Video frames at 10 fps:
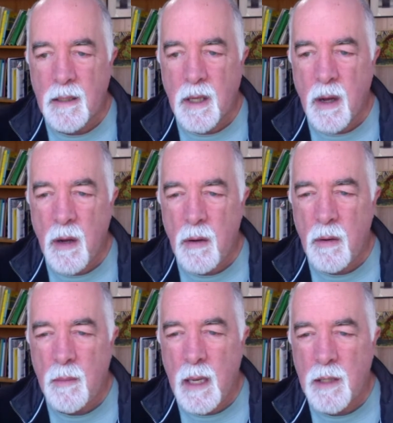
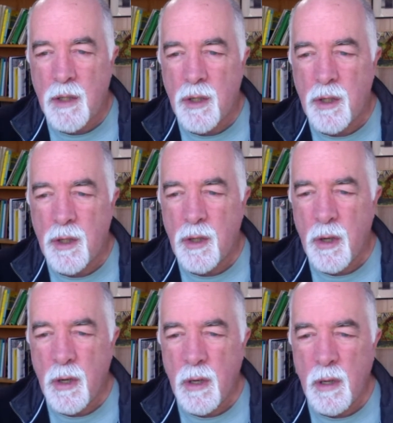So I'm not
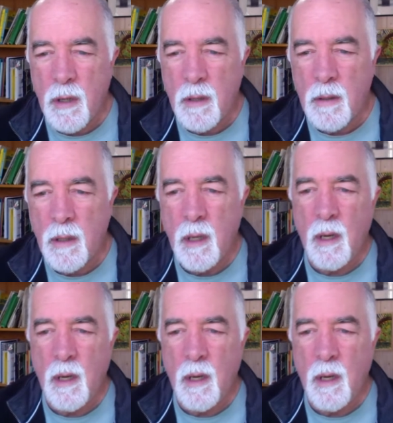sure